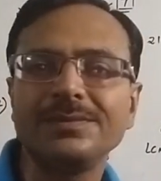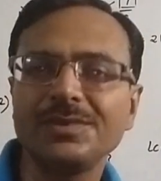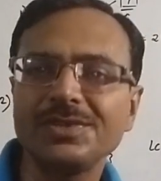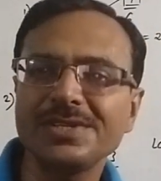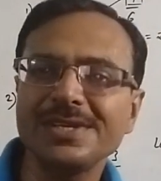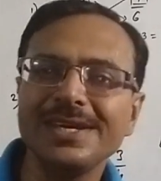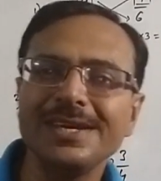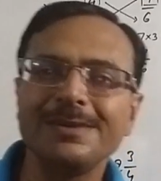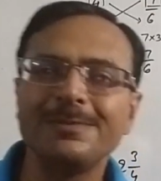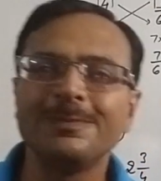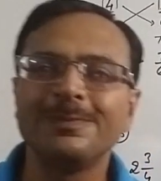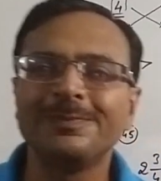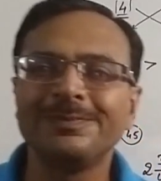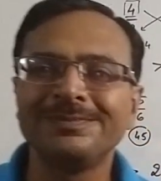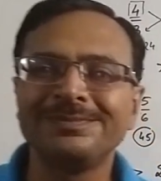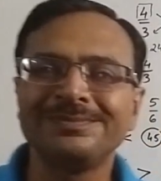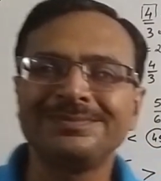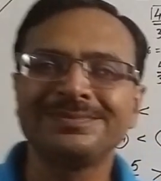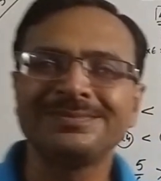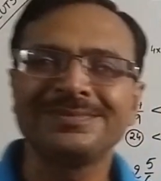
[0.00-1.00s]
See,
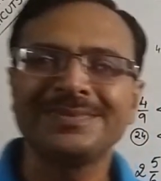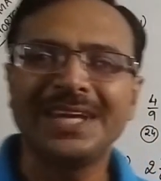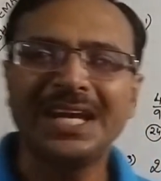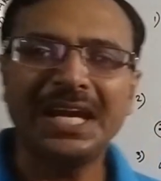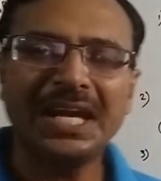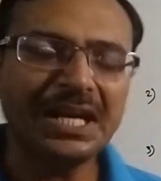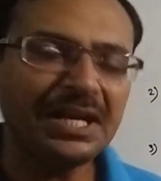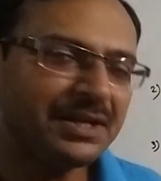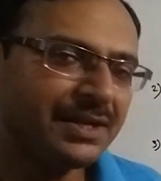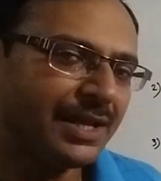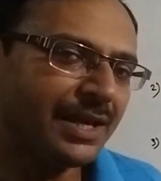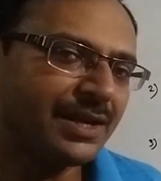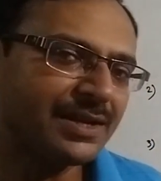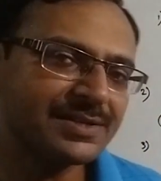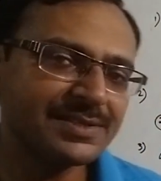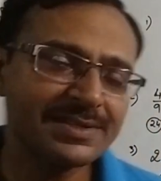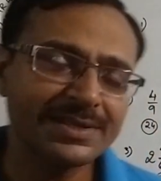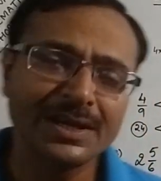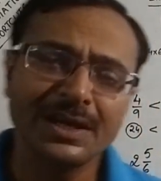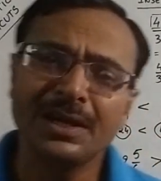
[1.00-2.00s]
it
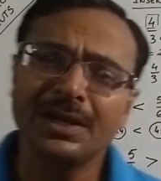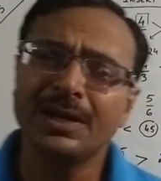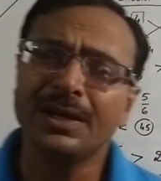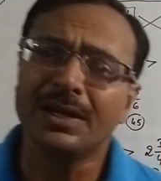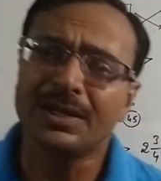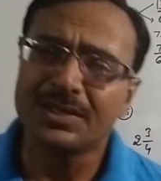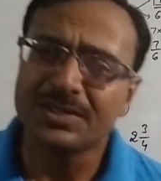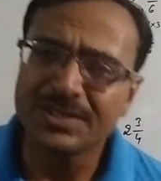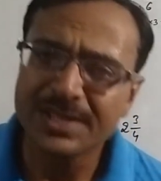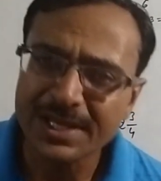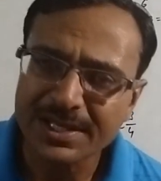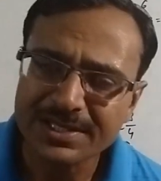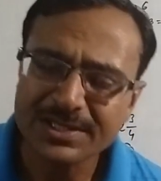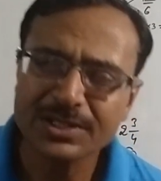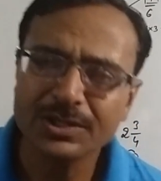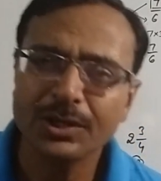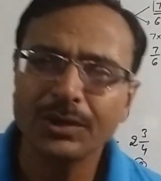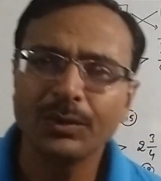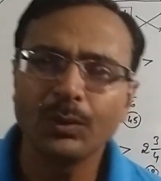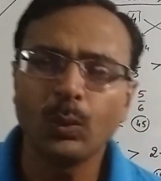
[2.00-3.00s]
takes
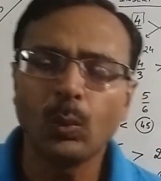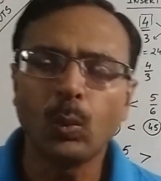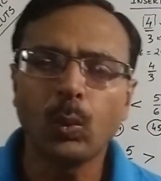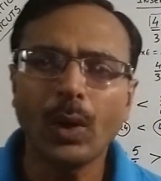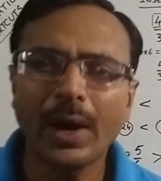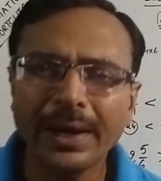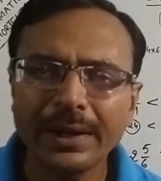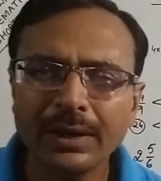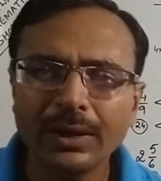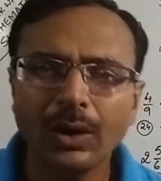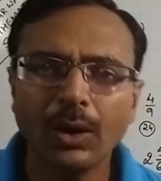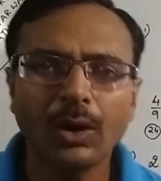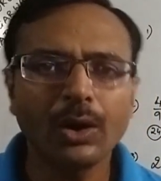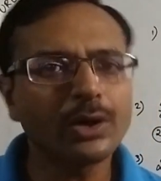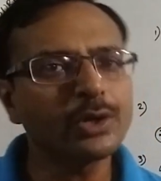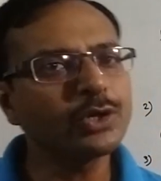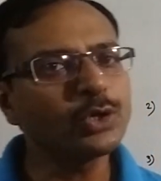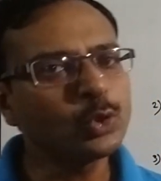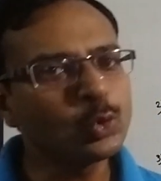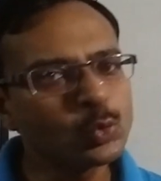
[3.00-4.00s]
just 1
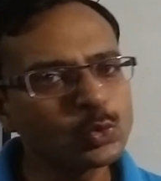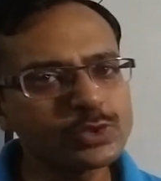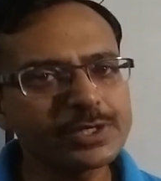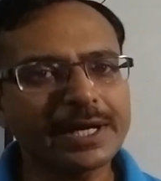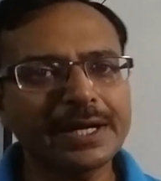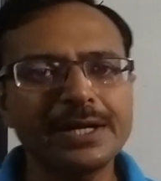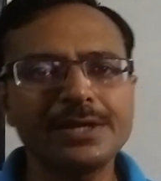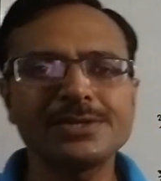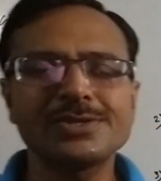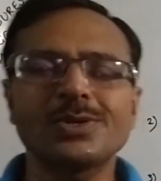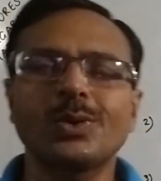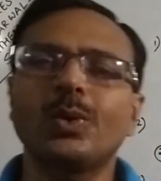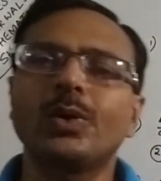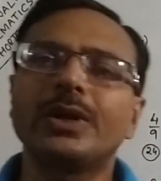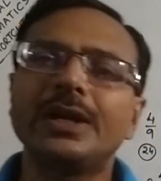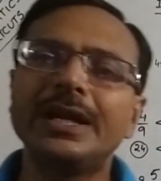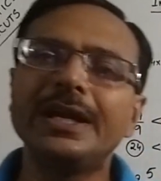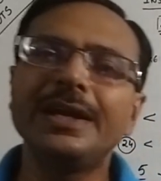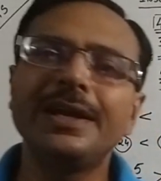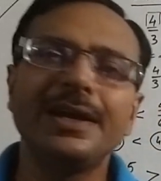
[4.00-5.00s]
or 2 seconds
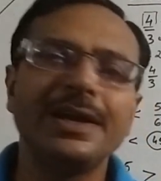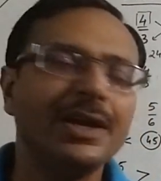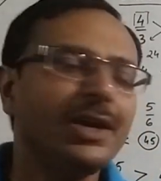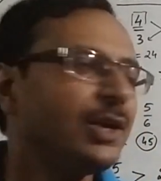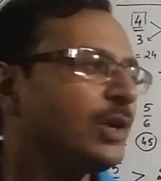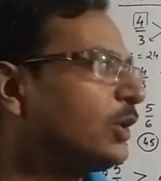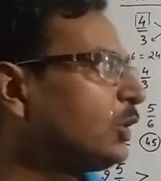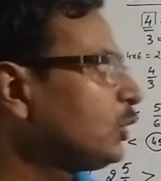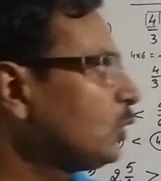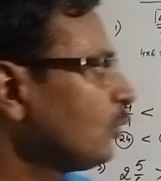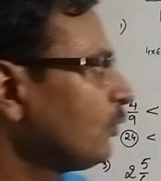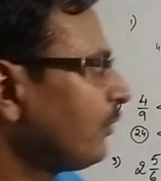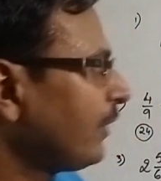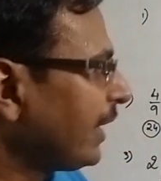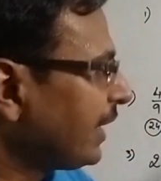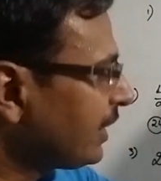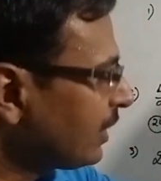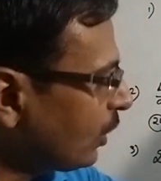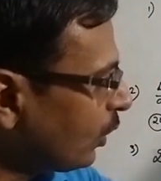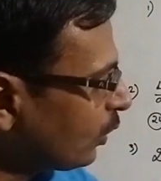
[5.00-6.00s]
only to
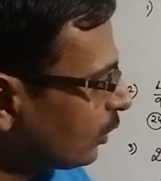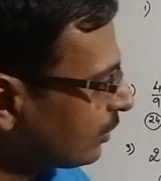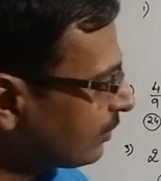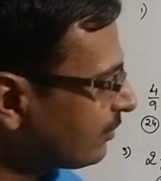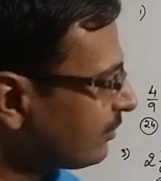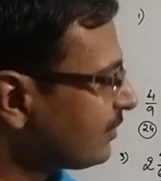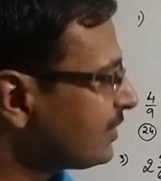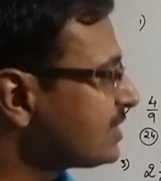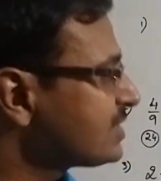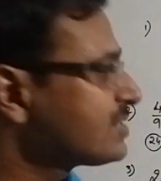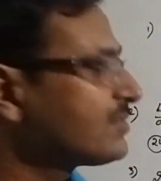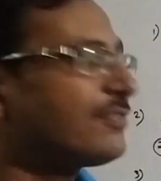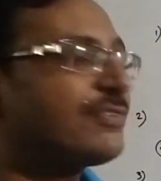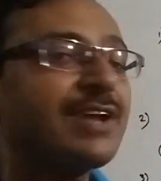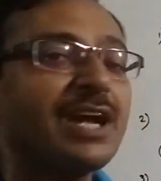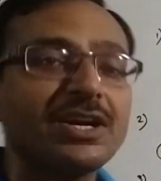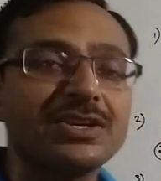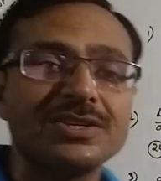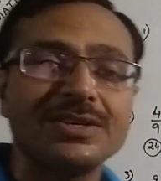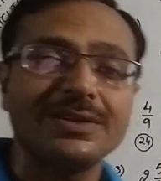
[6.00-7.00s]
find out which
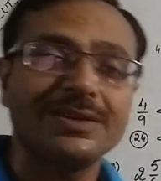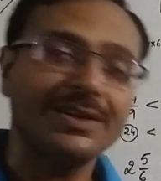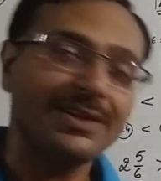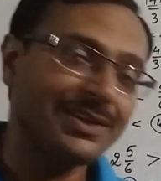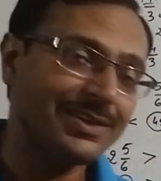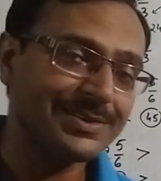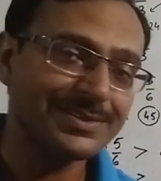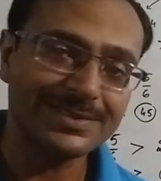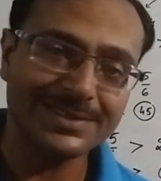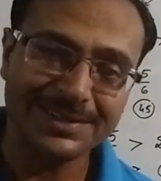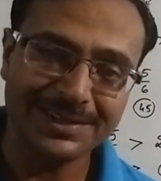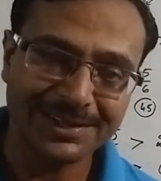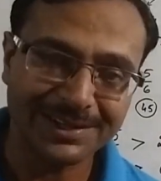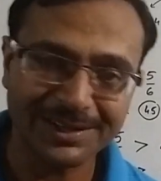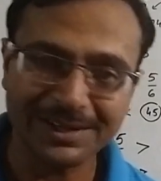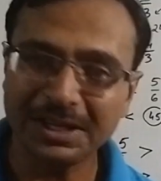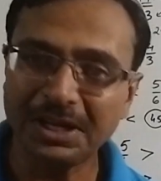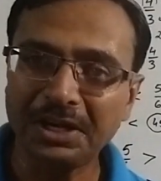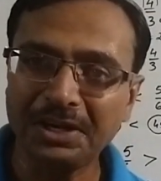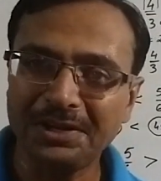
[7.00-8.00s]
fraction is
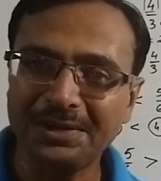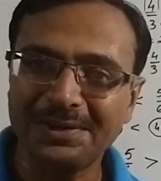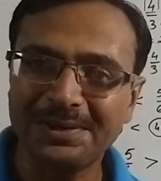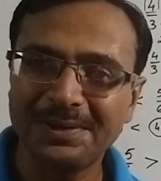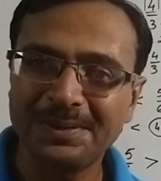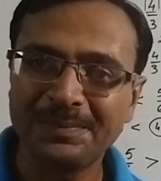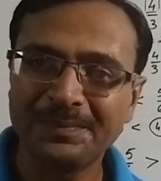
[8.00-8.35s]
greater.